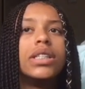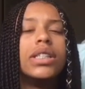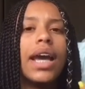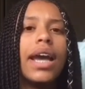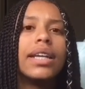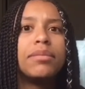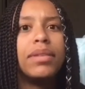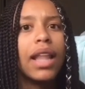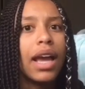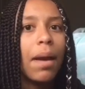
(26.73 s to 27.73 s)
Today has
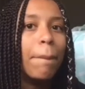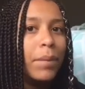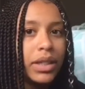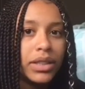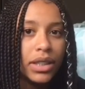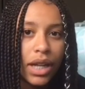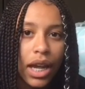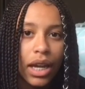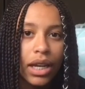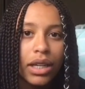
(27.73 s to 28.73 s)
been like a busy
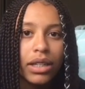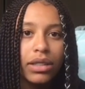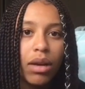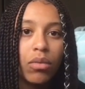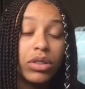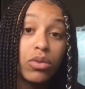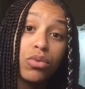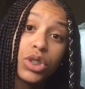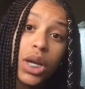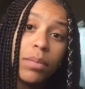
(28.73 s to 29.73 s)
day because I went
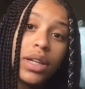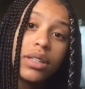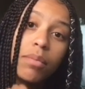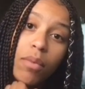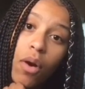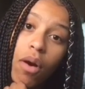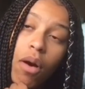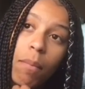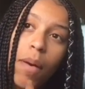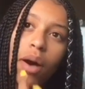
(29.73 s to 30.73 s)
school shopping at the mall,